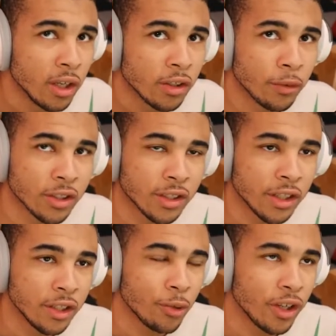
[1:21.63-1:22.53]
Let's
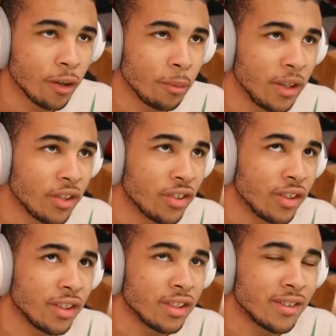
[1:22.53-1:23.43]
say your
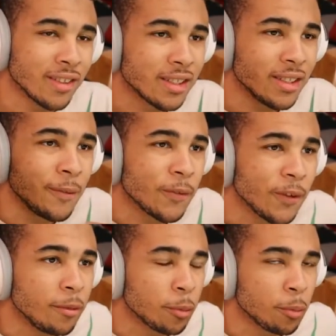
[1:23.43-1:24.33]
animation is 60
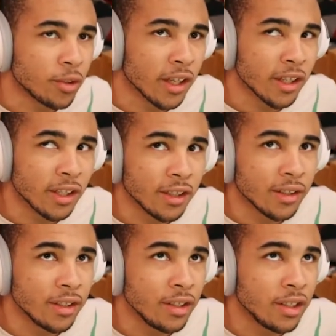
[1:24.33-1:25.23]
frames per second,
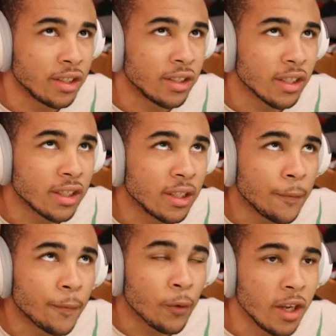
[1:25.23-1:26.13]
then you need 60
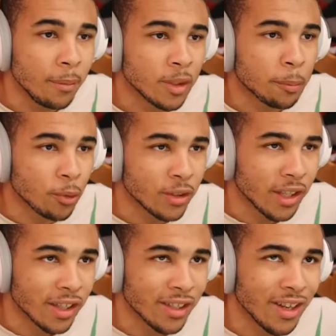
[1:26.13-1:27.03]
frames per
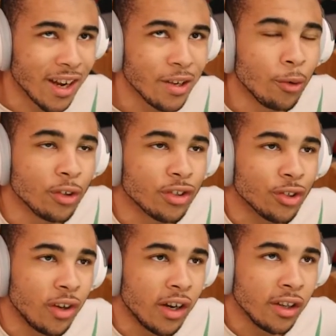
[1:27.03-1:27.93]
second. I know it's a
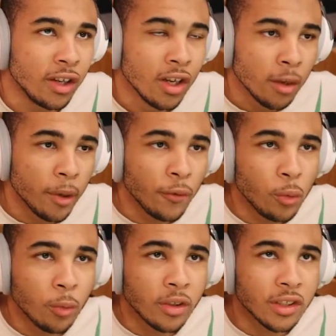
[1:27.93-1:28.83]
lot, but if
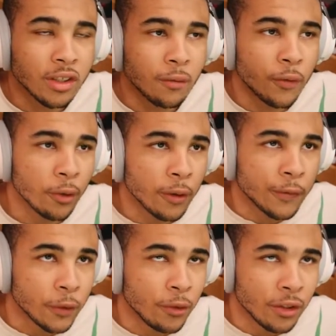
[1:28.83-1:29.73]
you want something very
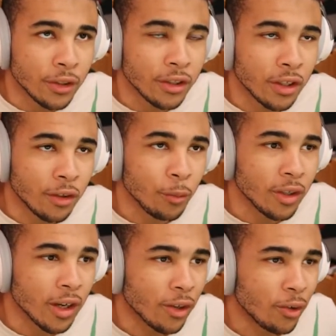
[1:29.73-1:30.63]
fluent, then
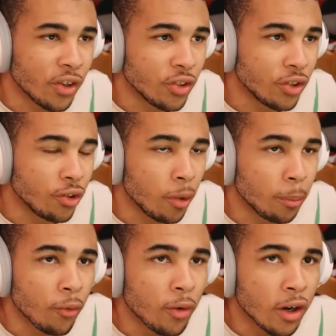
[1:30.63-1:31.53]
we gotta go ahead and do it,
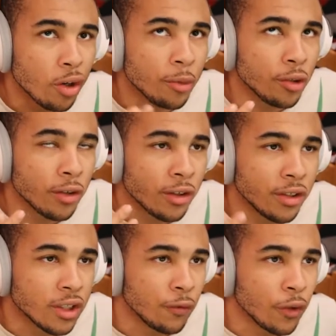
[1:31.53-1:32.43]
but we're not gonna be doing it in
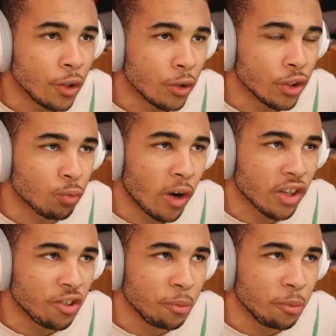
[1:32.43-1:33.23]
this video, just watch